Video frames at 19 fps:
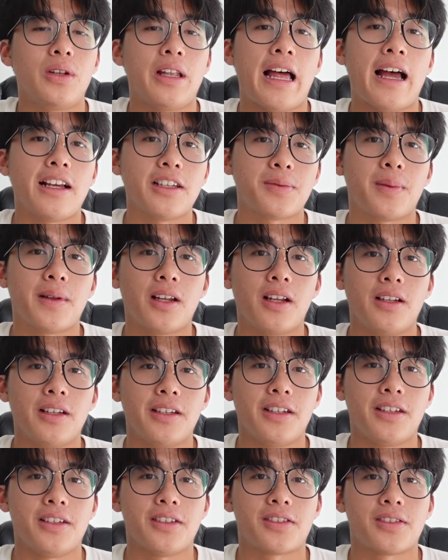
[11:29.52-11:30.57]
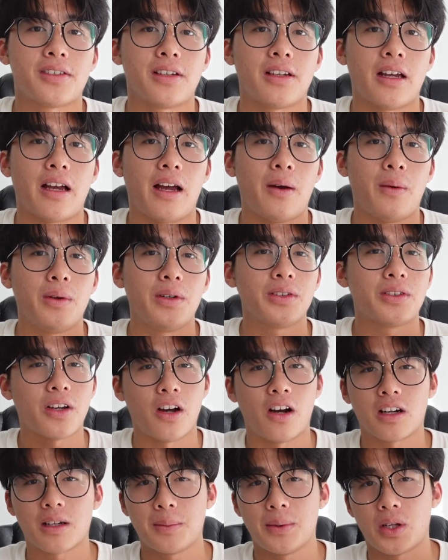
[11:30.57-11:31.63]
last but not least, I want to
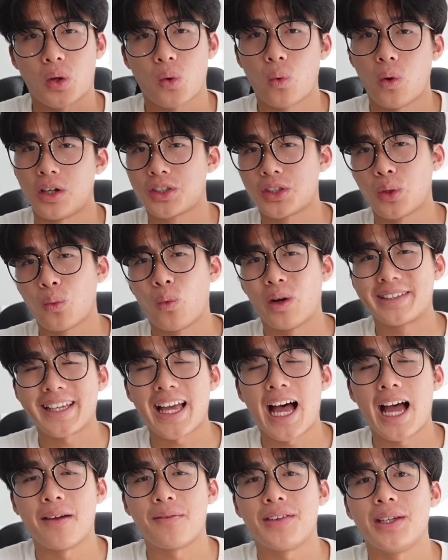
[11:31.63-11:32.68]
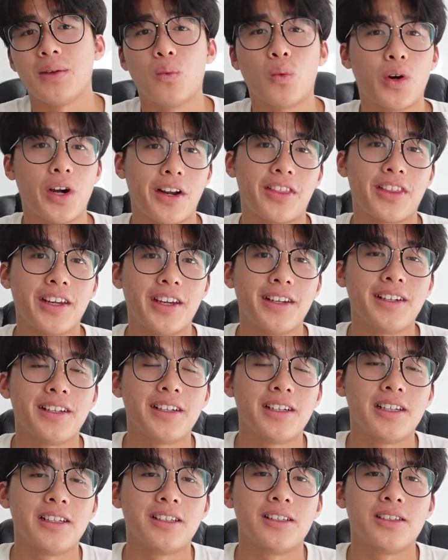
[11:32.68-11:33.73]
talk about the question, was Ivey worth it?
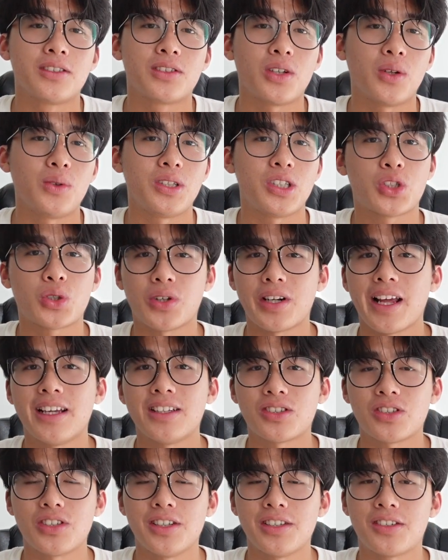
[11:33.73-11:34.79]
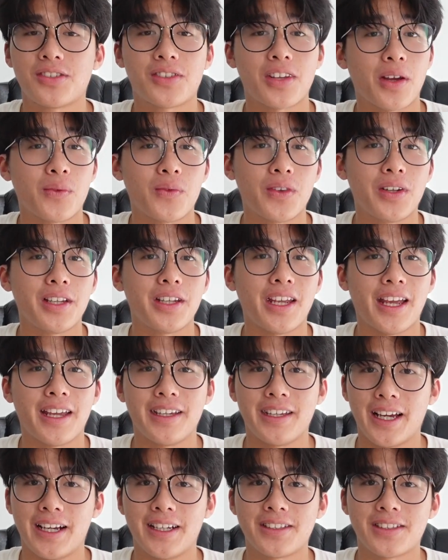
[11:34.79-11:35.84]
So the short answer is definitely a
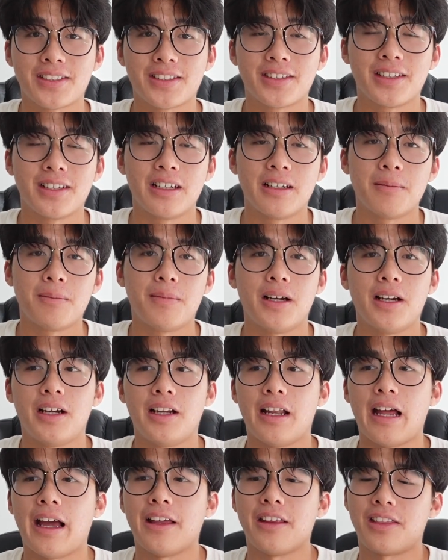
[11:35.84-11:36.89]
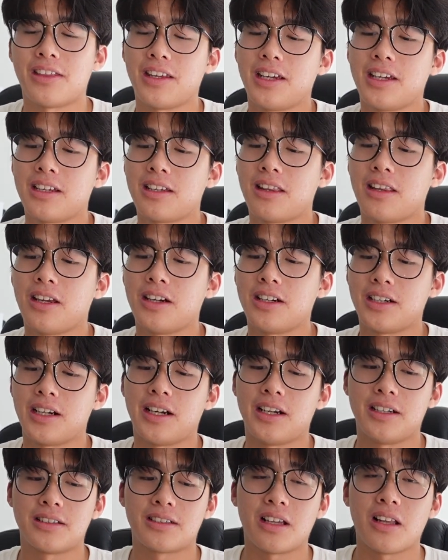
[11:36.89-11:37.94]
yes. But I think there
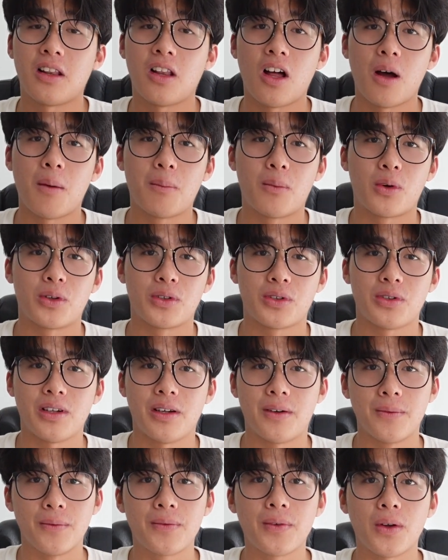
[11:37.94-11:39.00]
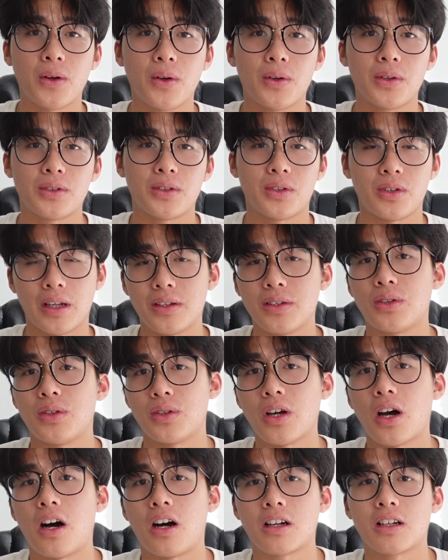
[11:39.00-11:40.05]
is a lot more to unfold and to
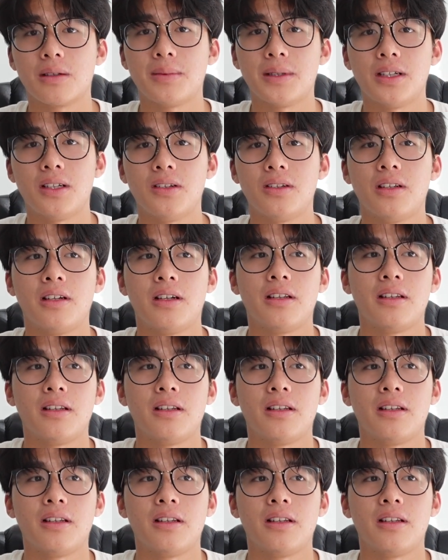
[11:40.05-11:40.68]
talk about